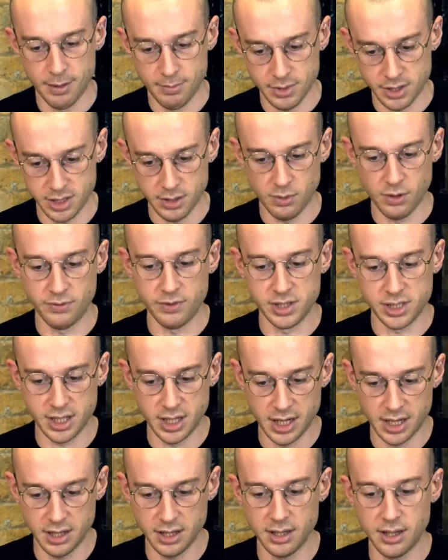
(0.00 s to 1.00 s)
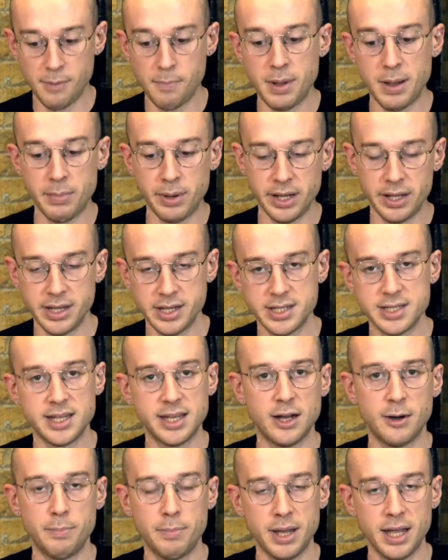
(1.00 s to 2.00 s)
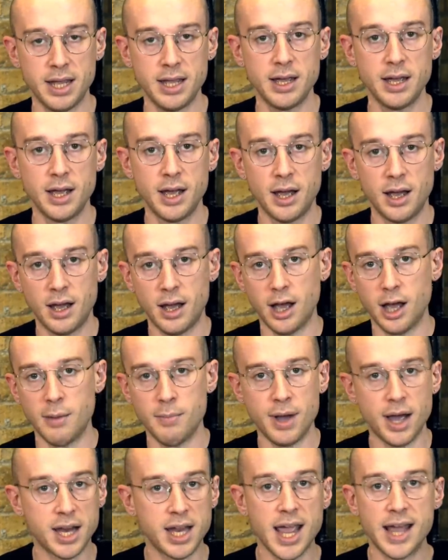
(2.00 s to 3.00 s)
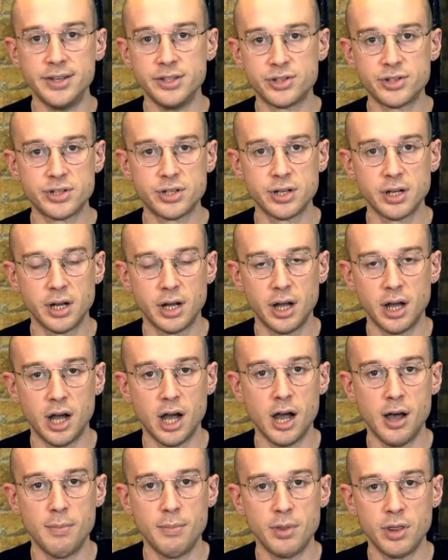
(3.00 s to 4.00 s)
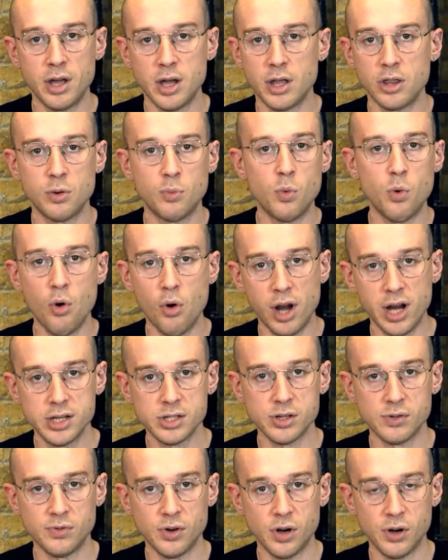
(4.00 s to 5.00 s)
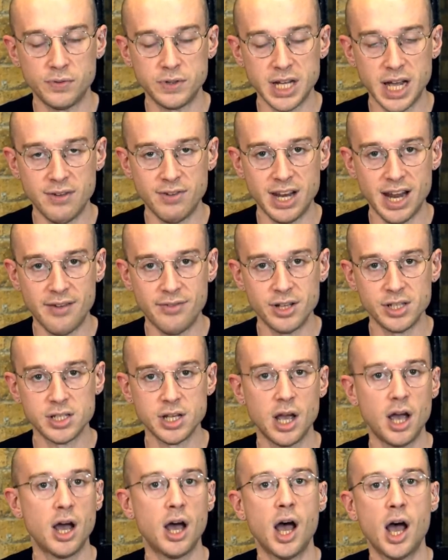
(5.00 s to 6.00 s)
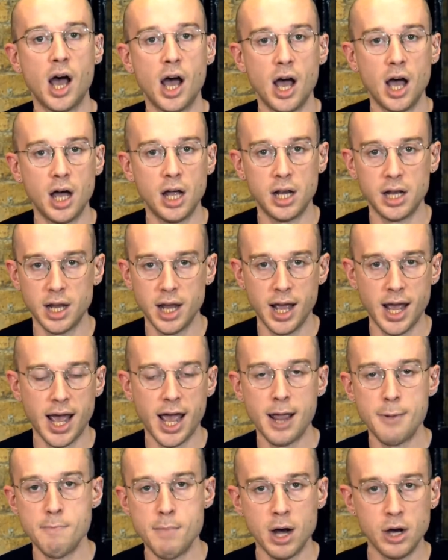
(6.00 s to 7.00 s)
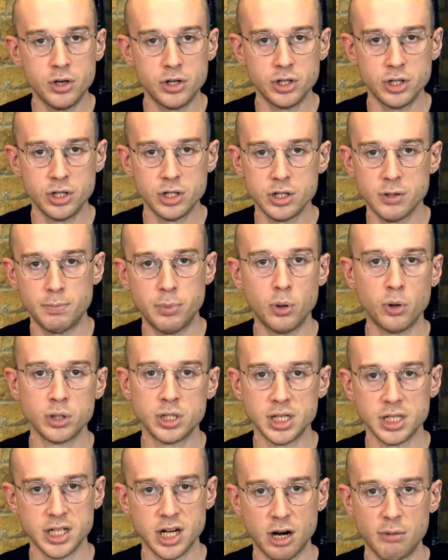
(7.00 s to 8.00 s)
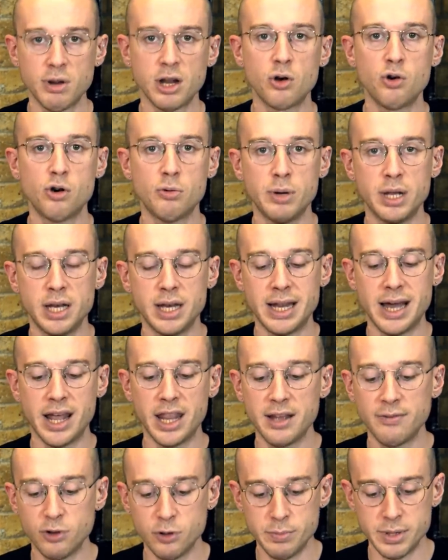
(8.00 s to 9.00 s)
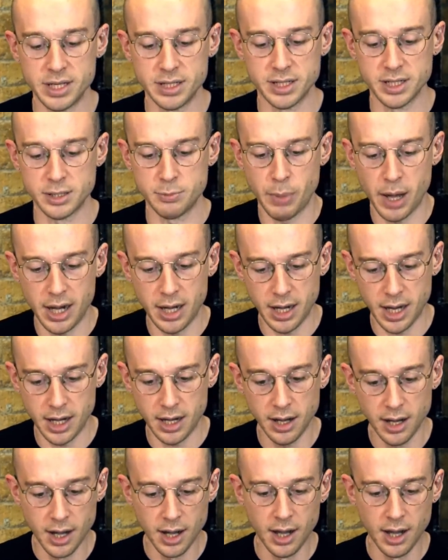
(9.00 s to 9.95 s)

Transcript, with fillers: So obviously, people in this CLP against the warnings of David Evans heard a motion supporting Jeremy Corbyn. Now they've all been suspended.